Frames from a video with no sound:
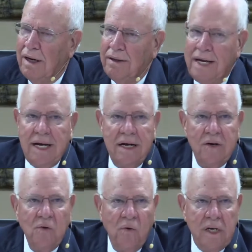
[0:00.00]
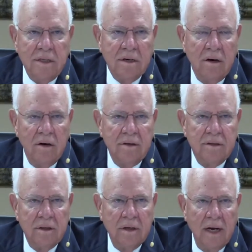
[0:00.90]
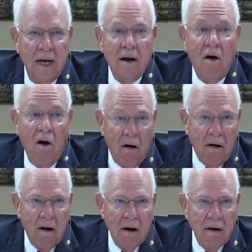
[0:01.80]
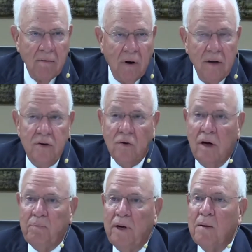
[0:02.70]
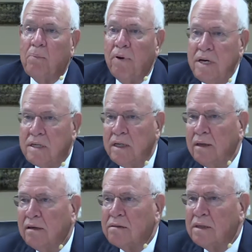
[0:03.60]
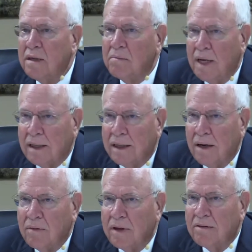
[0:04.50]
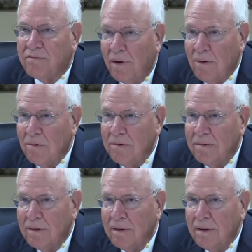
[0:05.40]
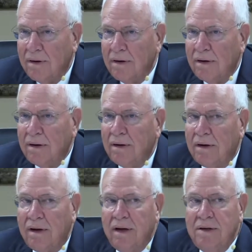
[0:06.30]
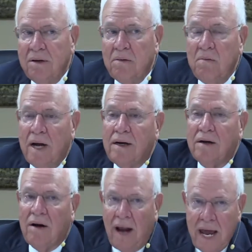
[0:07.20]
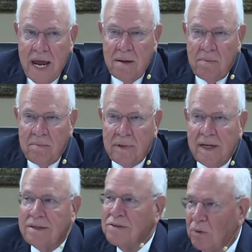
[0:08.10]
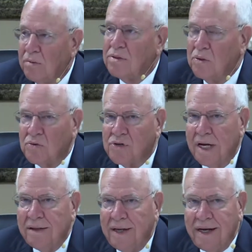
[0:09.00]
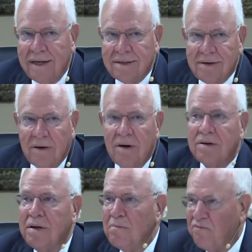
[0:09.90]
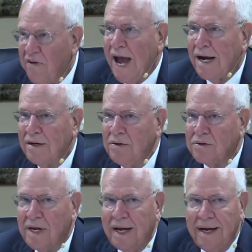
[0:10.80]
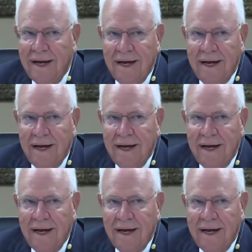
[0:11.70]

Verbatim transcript: They can do research and are. While you're up there preaching, they're sitting back there with their phone can you make a claim that so-and-so said this or some fact you say,